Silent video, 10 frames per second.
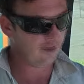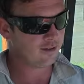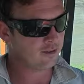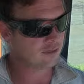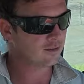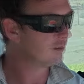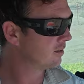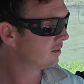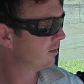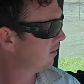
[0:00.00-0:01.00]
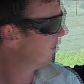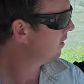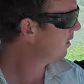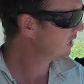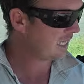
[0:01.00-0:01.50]

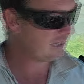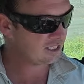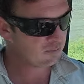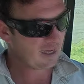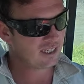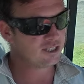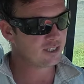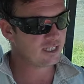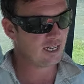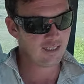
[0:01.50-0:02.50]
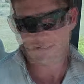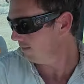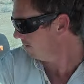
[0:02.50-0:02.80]
and this patch is done.